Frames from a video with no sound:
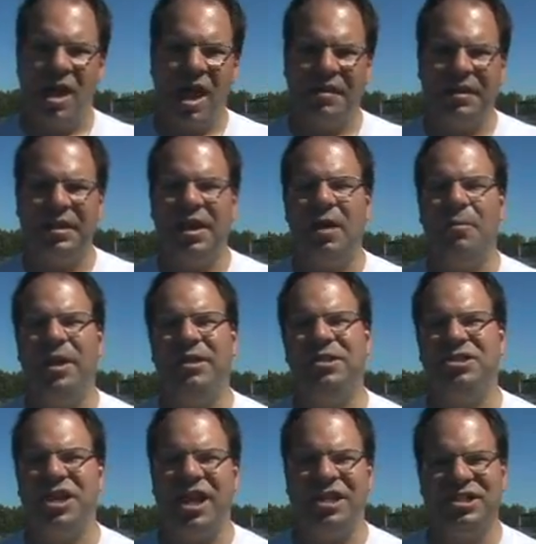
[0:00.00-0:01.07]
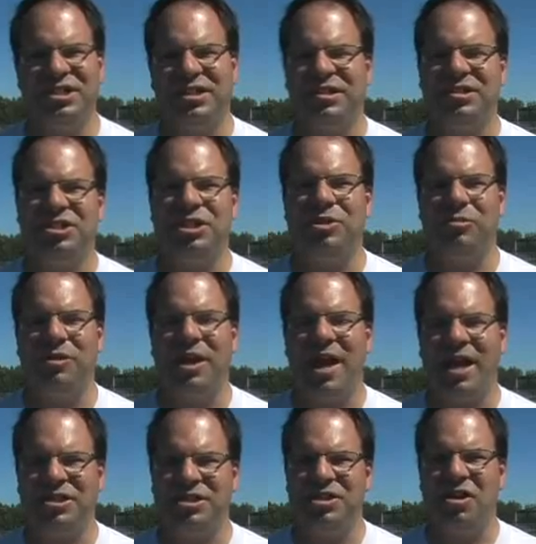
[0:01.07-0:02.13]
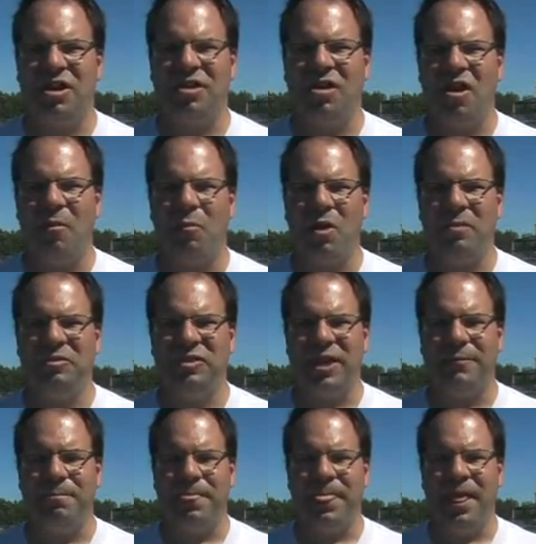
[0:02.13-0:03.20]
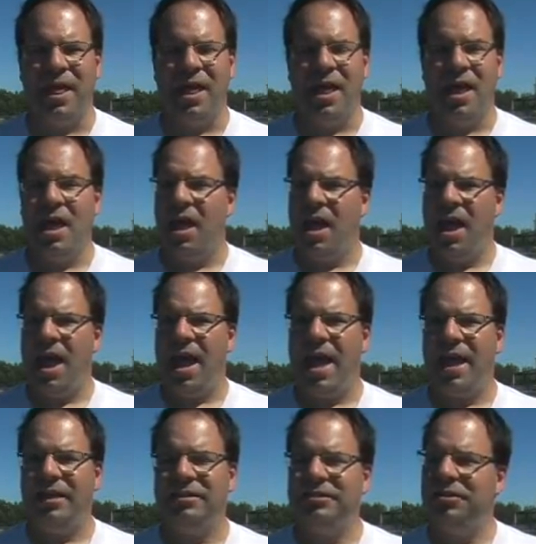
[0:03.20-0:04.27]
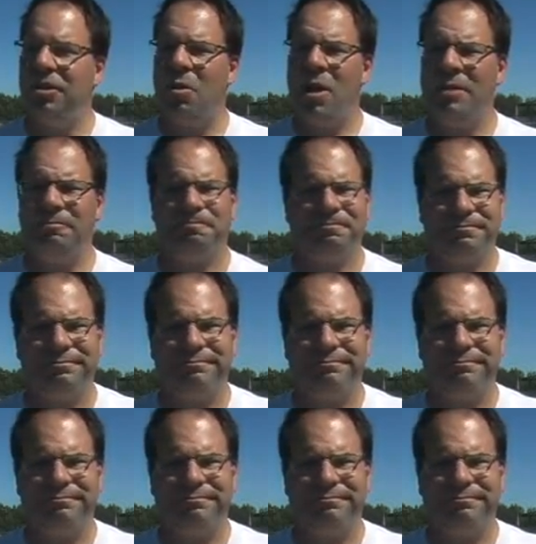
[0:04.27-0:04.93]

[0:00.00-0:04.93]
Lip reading: And then they'll make the changes at the geocaching.com website. And you know what?